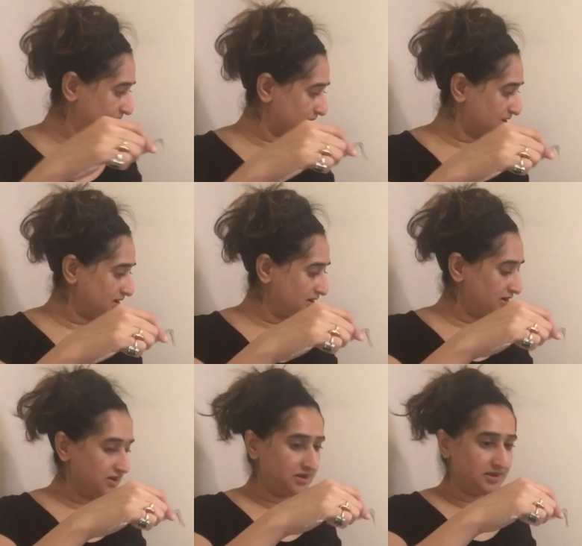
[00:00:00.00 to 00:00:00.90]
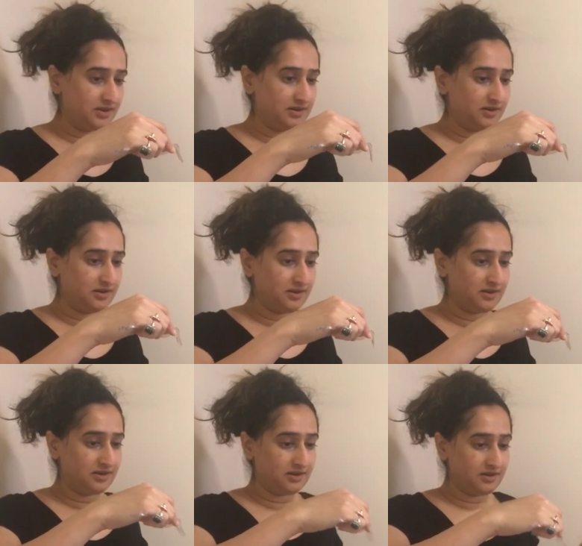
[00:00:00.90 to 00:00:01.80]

Nothing is said.